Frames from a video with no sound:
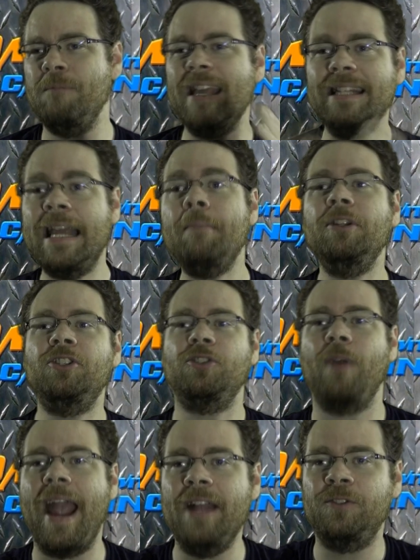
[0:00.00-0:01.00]
it
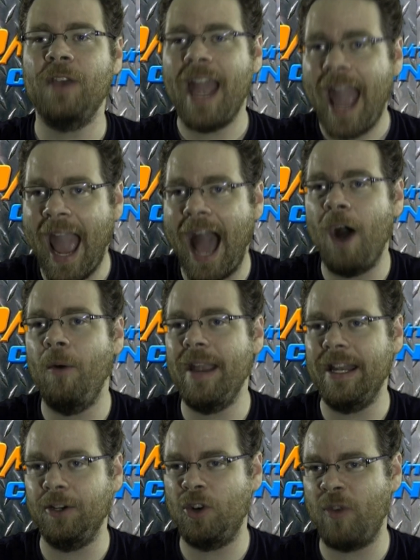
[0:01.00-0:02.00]
demonstrates how
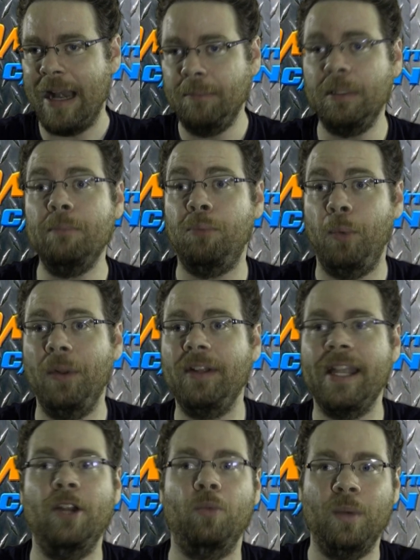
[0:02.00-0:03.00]
incredibly
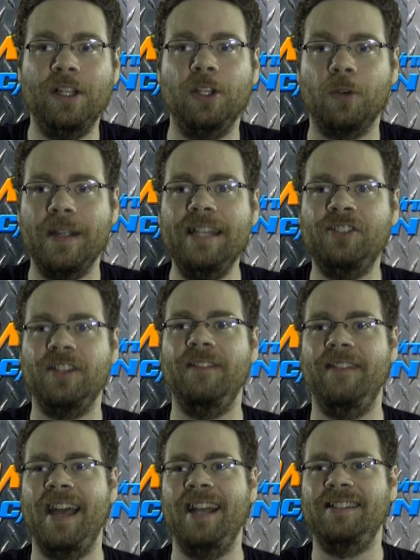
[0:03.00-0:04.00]
brilliant Riddler is
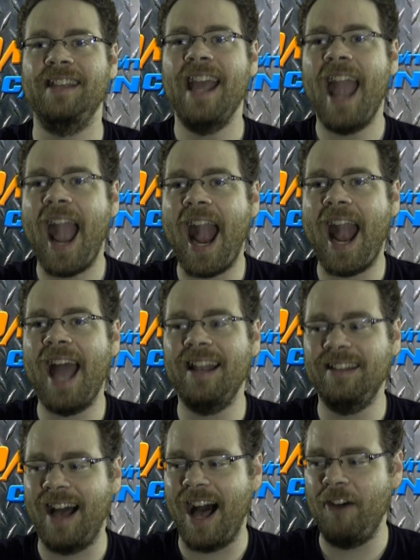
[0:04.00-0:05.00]
in this.
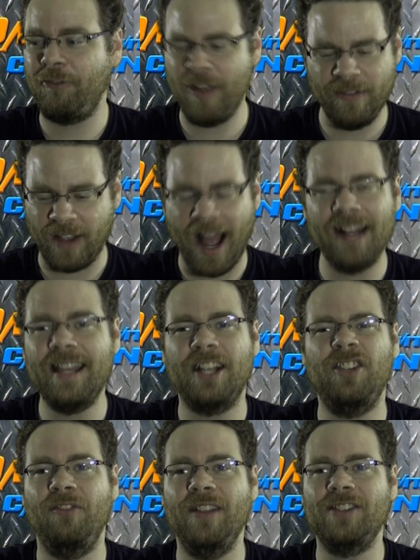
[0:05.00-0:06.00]
And in the
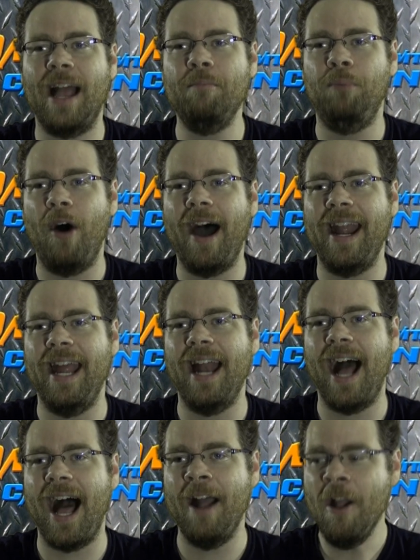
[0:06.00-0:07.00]
context of this, I bought it.
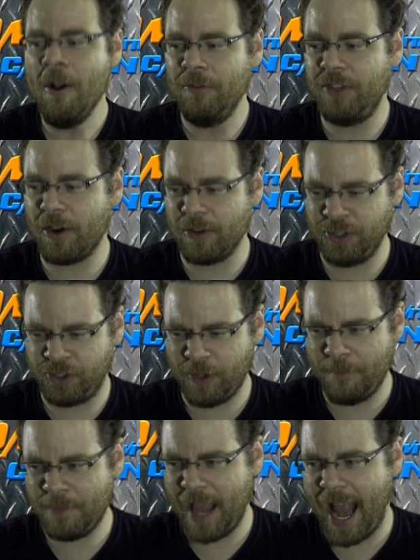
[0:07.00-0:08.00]

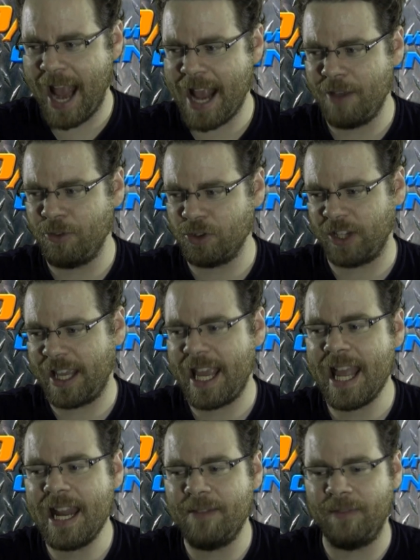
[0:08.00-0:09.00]
There's a
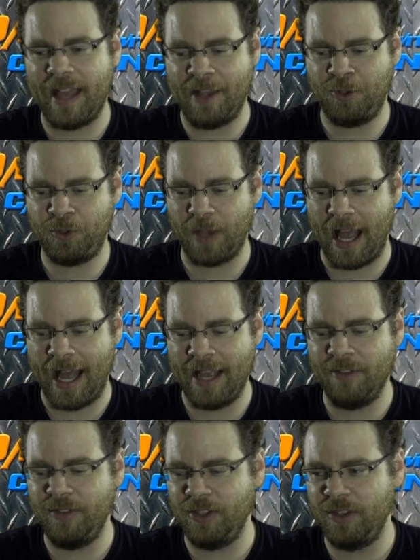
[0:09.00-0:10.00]
kid in this
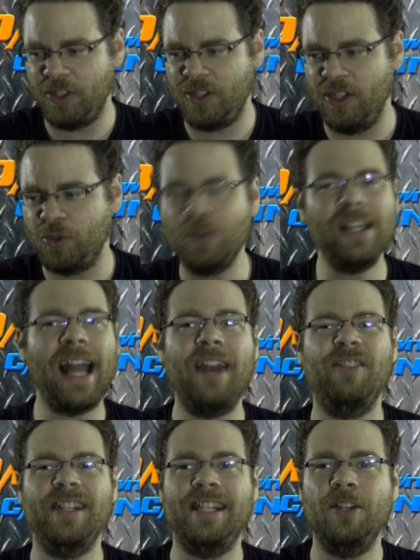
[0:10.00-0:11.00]
this really
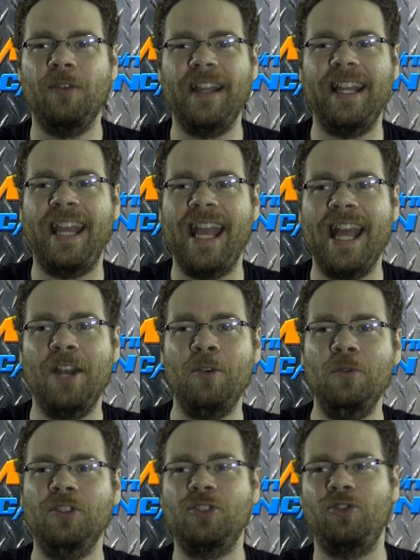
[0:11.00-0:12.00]
kind of endearing kid
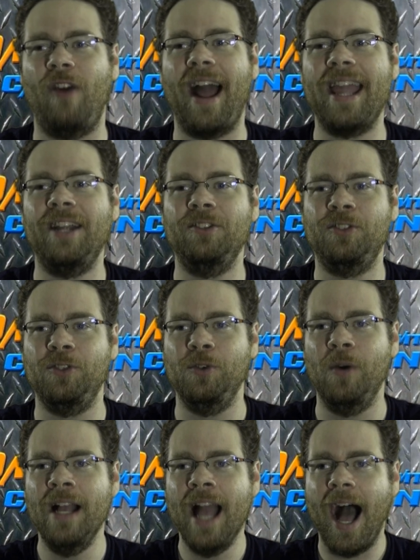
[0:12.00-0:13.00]
who's trying
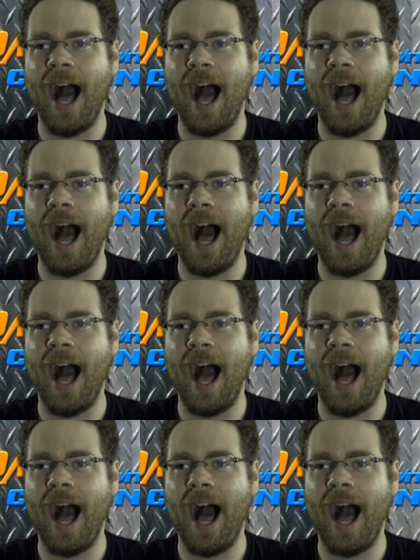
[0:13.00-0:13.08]
to